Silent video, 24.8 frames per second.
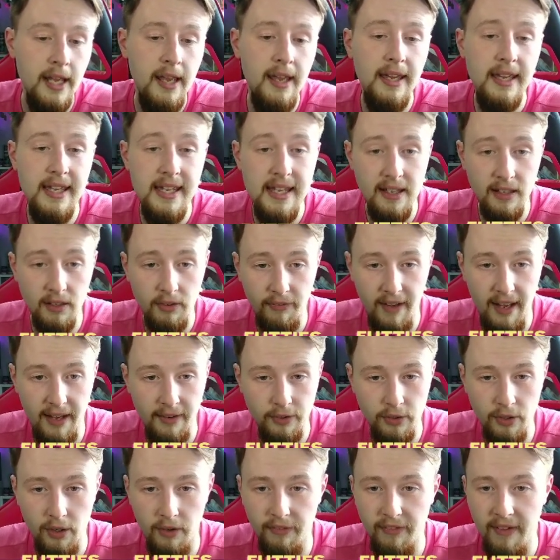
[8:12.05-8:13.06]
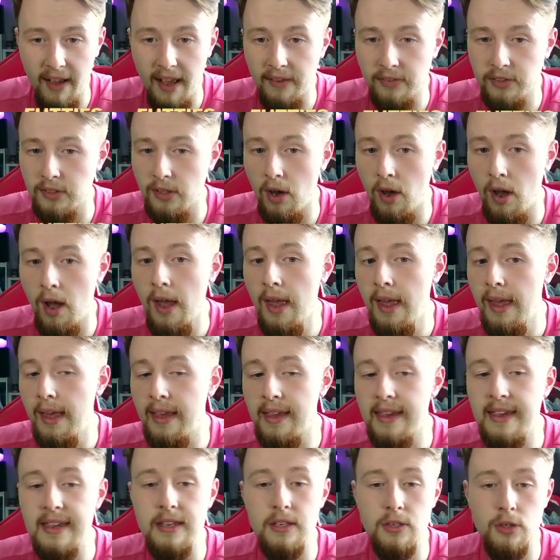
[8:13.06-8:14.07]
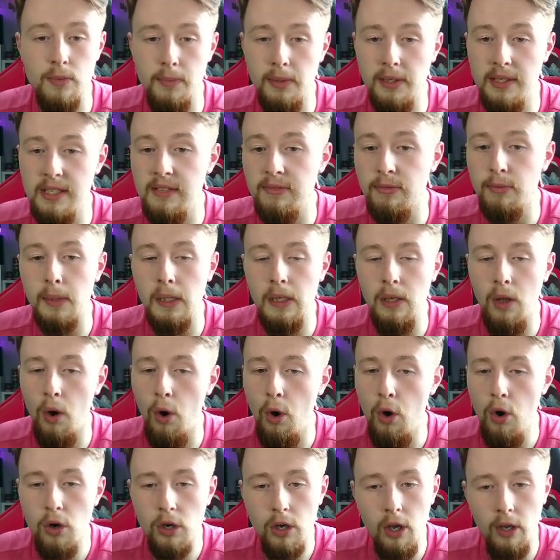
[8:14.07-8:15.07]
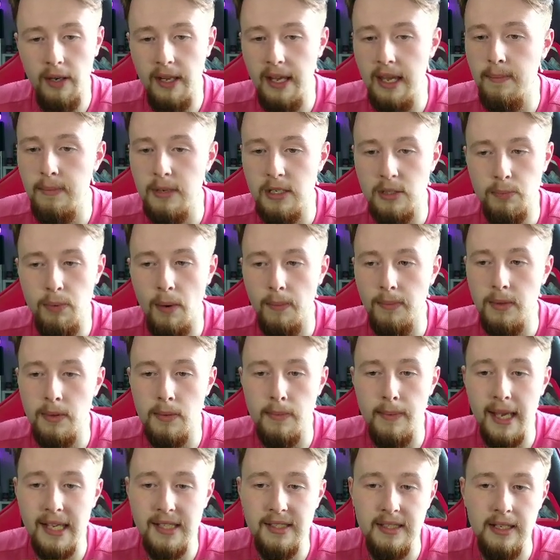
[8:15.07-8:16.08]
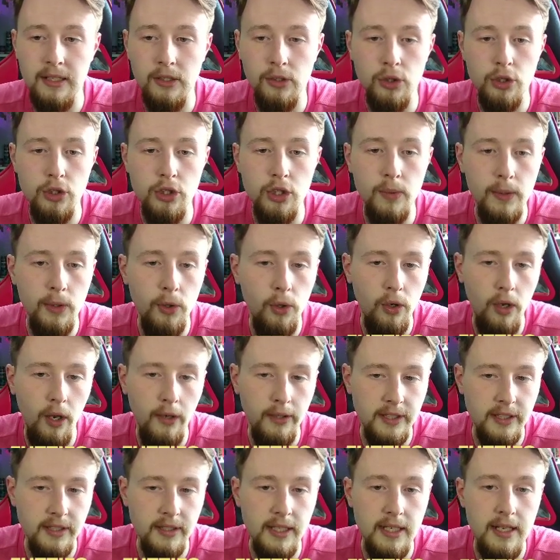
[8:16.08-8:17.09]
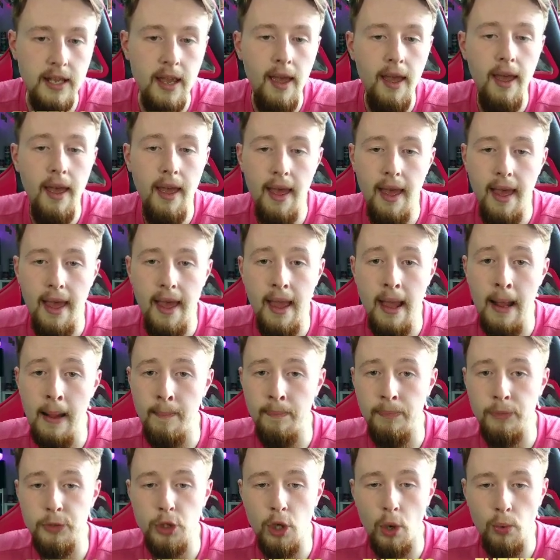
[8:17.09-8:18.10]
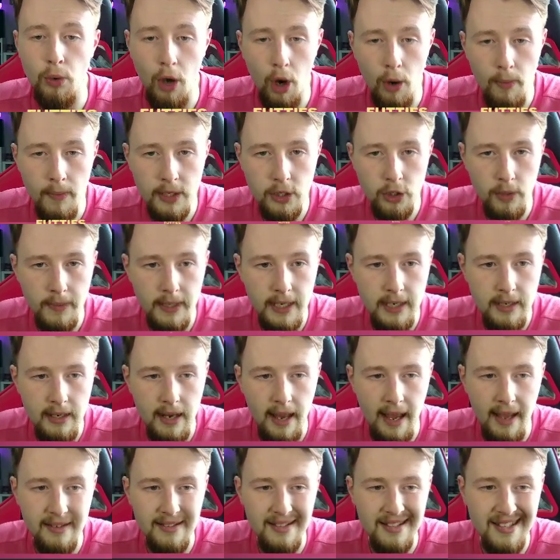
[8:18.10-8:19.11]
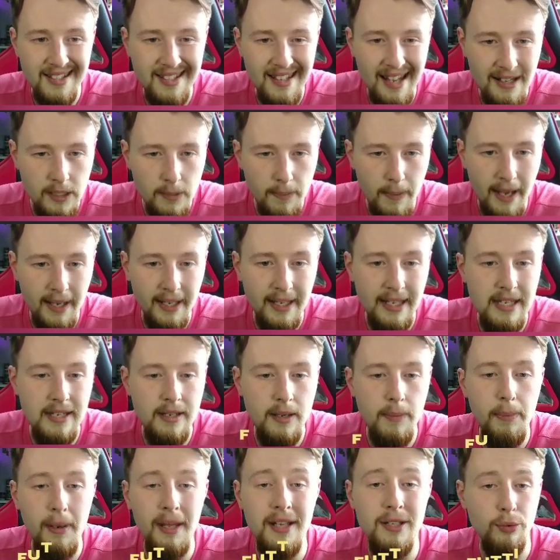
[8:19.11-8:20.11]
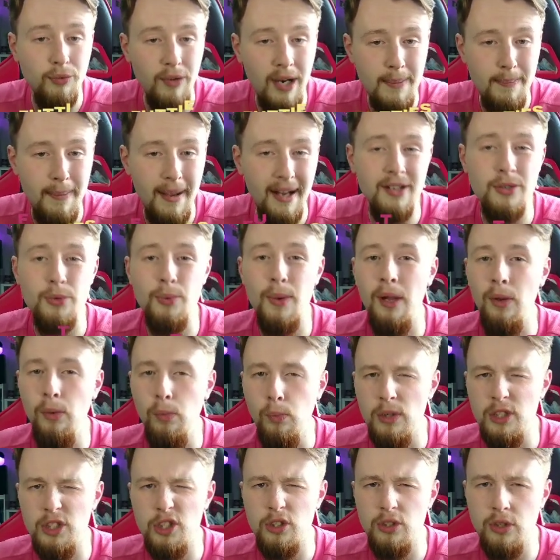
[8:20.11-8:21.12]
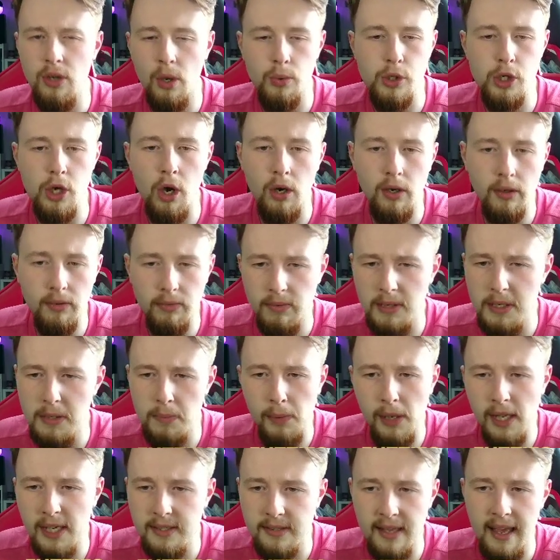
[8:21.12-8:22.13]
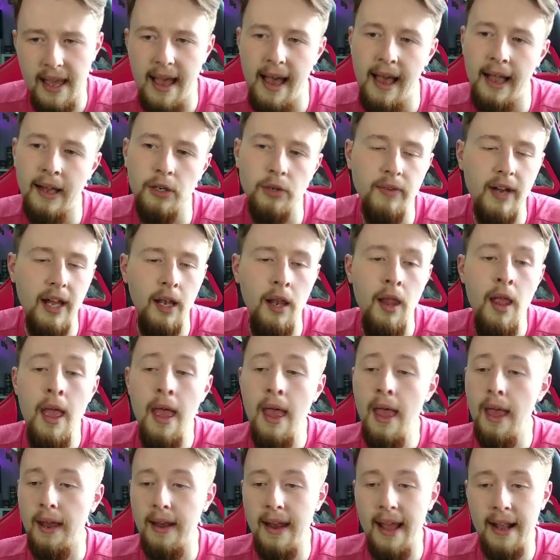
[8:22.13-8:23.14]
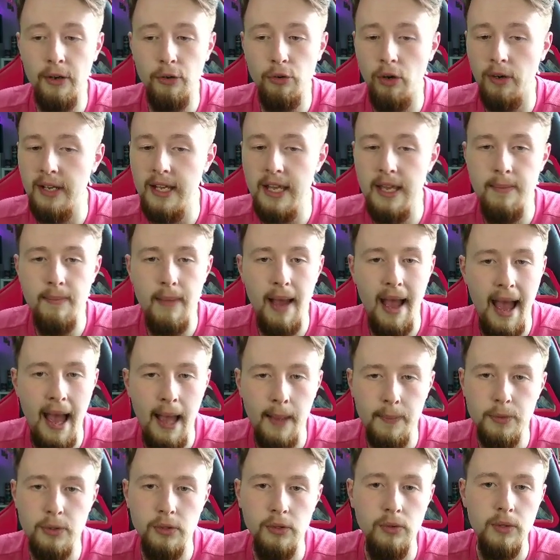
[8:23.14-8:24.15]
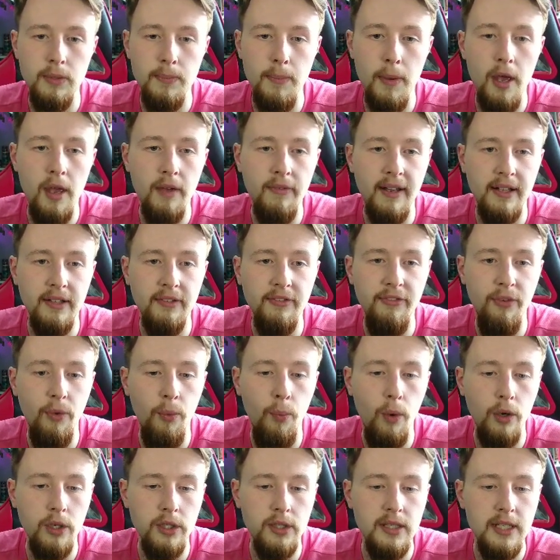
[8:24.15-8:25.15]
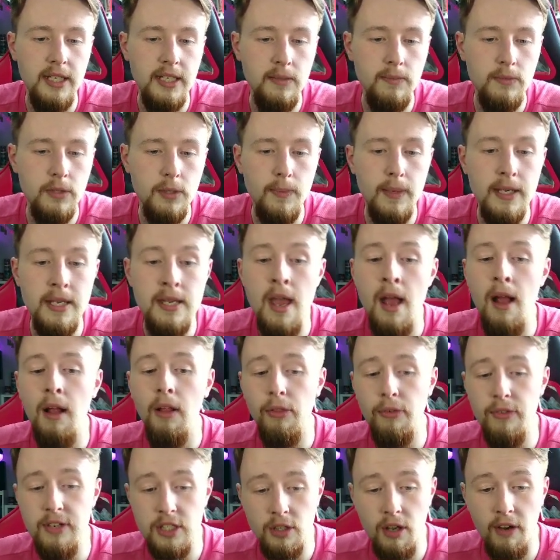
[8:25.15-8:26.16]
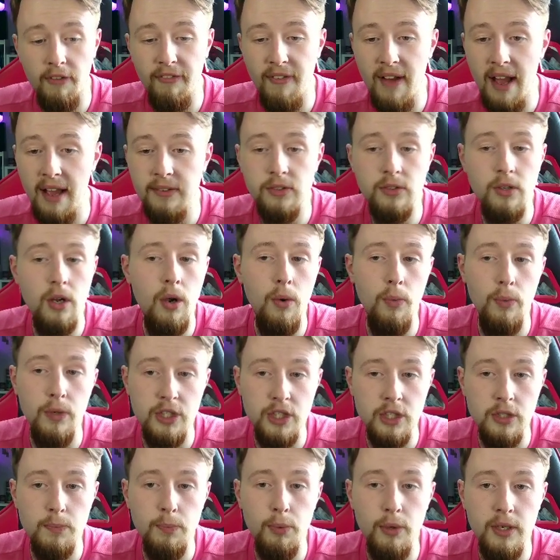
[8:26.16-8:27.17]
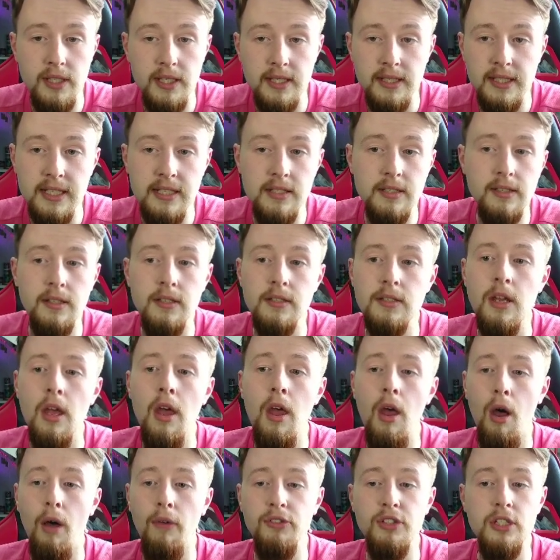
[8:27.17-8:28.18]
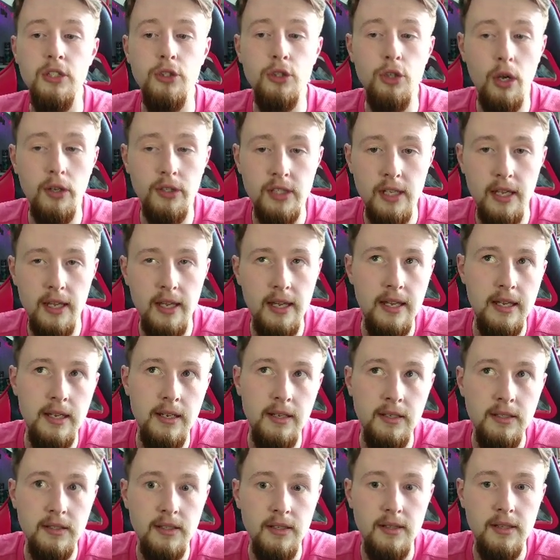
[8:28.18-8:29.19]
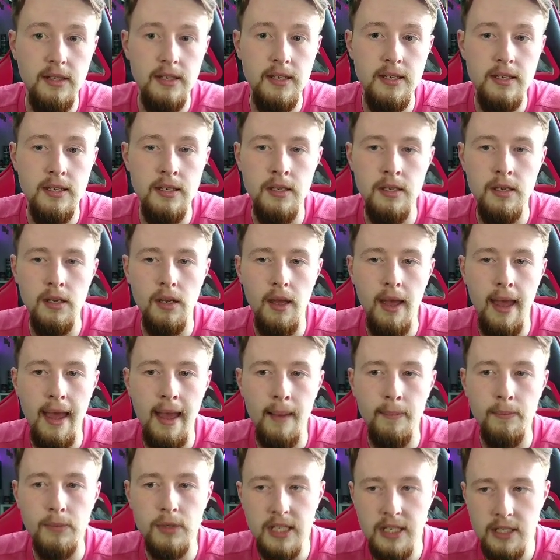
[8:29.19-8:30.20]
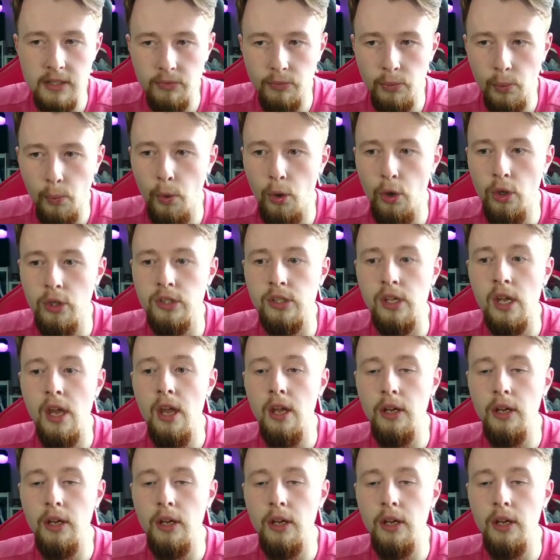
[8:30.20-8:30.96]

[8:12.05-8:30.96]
He is 5-star, 5-star. He is unbelievable. A hawk on him is probably the best thing to do, in all honesty. Joe Gomez coming in as a centre-back. He can play as a right-back as well, which is no shock. He plays that IRL. An anchor on him, absolutely perfect for what you need him to be. 3-star, 5-star, which is pretty decent. Obviously, Jota is the season rewards.